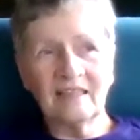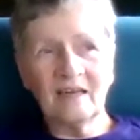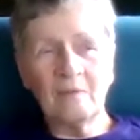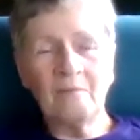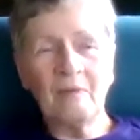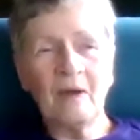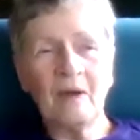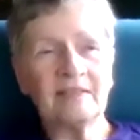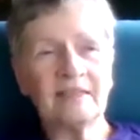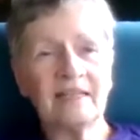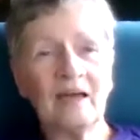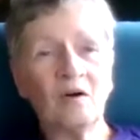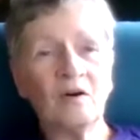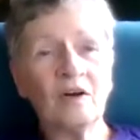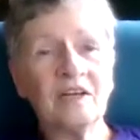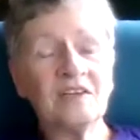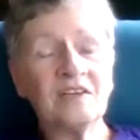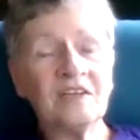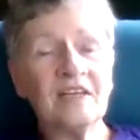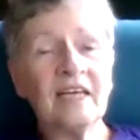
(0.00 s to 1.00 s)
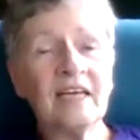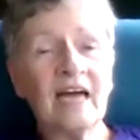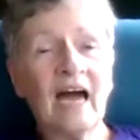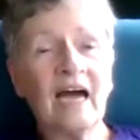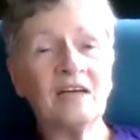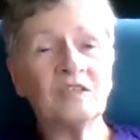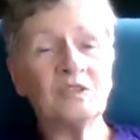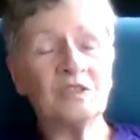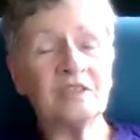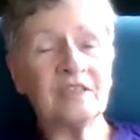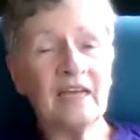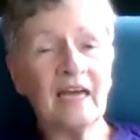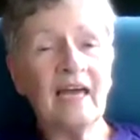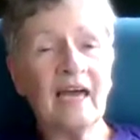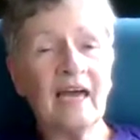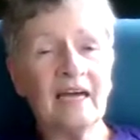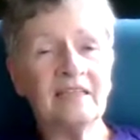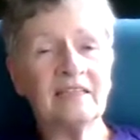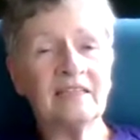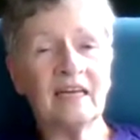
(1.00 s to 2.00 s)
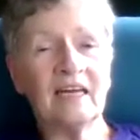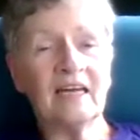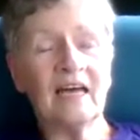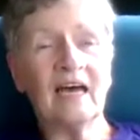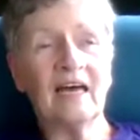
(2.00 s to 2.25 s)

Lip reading: but the only thing I had to get,